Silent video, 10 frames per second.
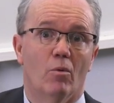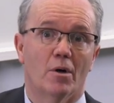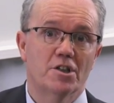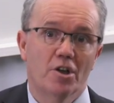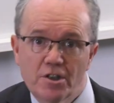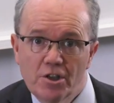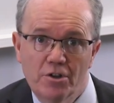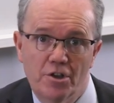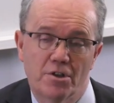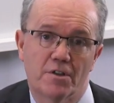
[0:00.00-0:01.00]
What is not a
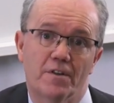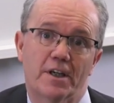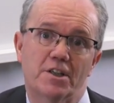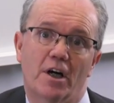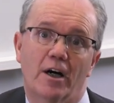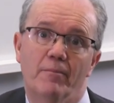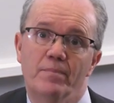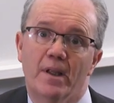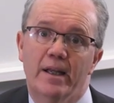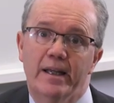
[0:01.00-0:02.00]
good use of their time
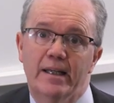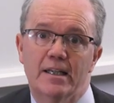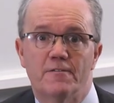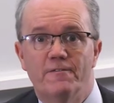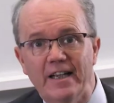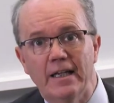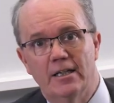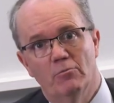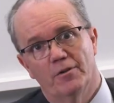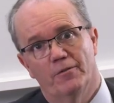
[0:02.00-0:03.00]
is
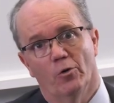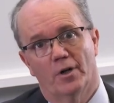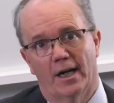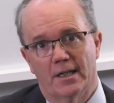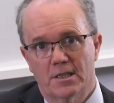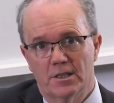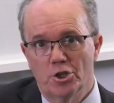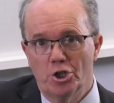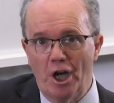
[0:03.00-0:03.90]
fiddling with forecasts and